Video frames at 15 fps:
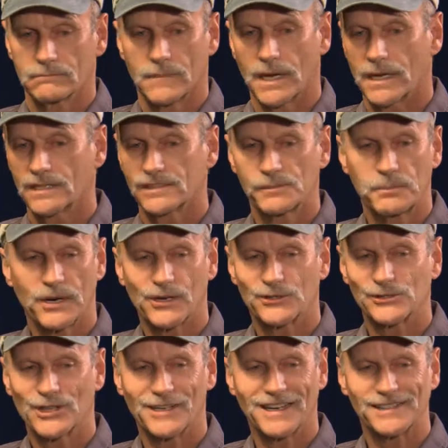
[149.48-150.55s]
my
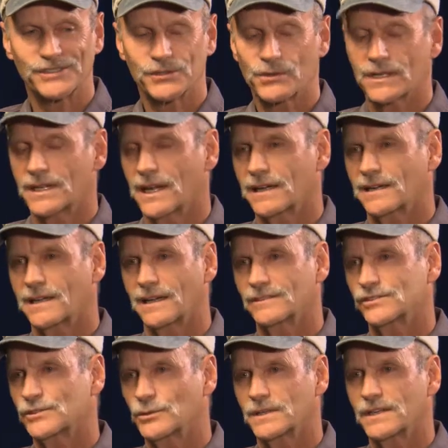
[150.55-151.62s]
experience in the last 3
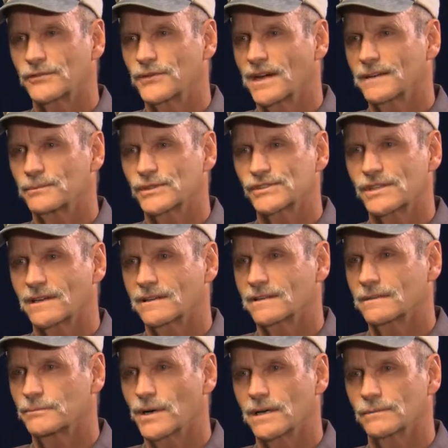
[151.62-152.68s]
decades, 25% of
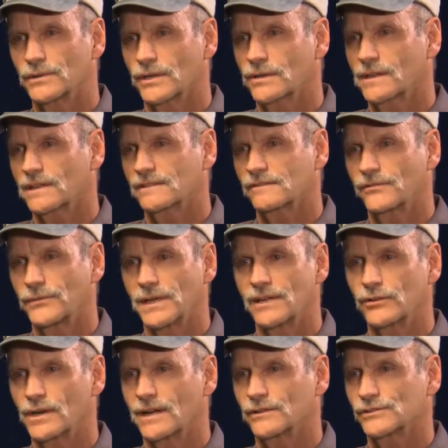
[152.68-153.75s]
the public think feed
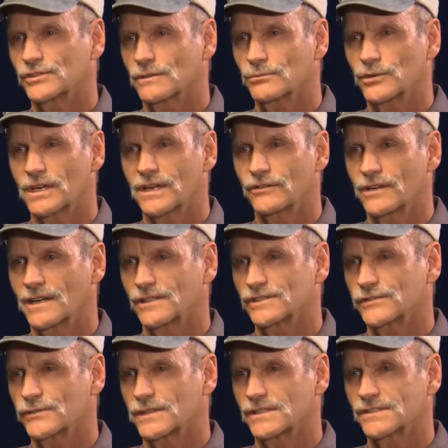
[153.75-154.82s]
grounds are breeding grounds
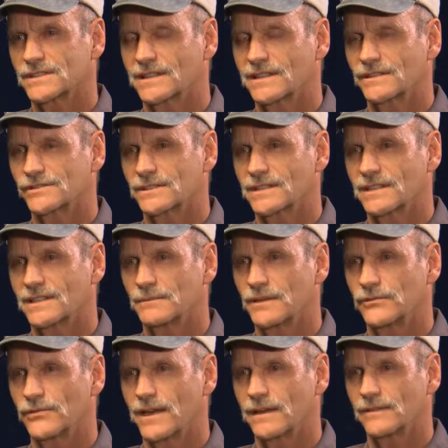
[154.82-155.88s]
for disease and need to be
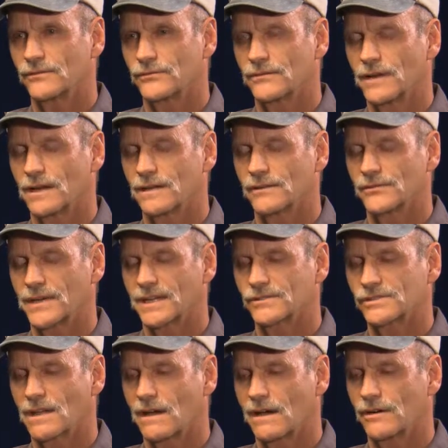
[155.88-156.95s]

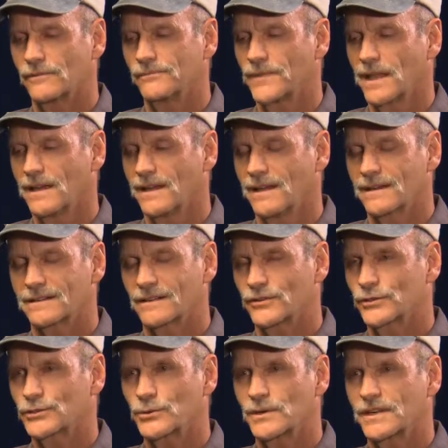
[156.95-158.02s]
phased out.
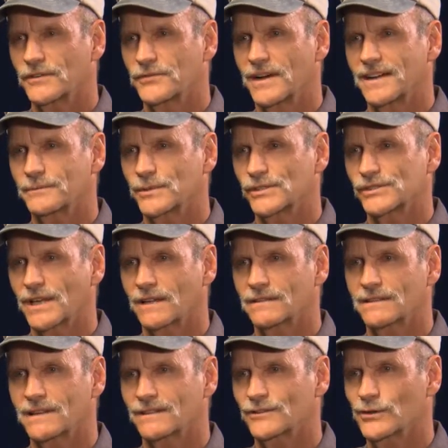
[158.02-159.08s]
Another 25%
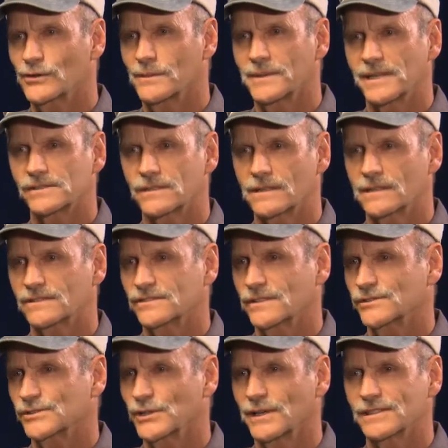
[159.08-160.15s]
think they're the best thing
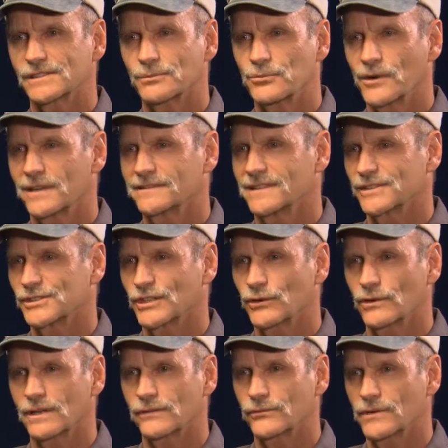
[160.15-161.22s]
since sliced bread and they should
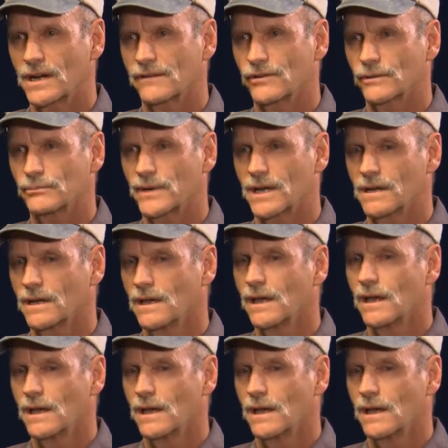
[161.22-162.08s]
go on forever. But